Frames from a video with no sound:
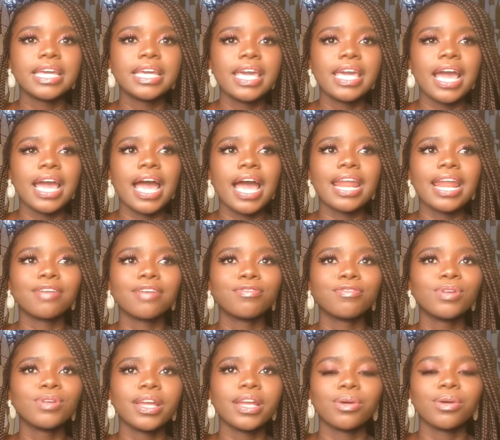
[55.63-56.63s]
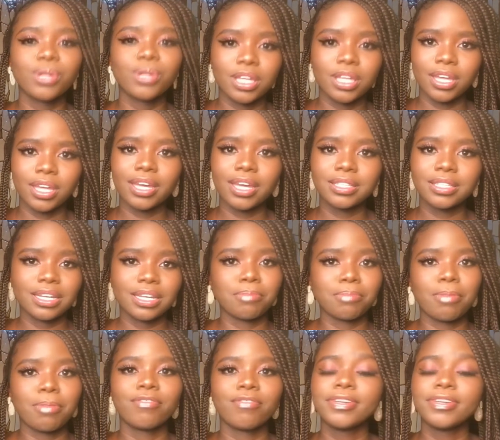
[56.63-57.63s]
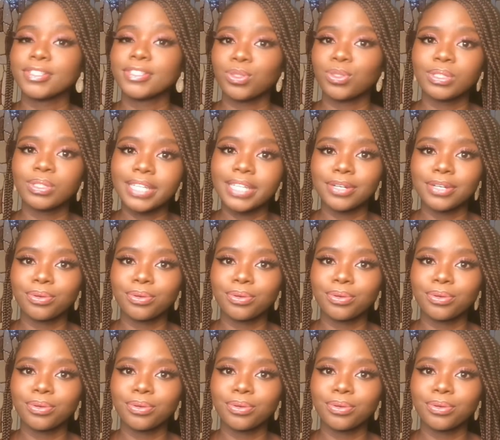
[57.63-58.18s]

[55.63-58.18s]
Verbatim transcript: and I feel like okay I think I'm having a stunted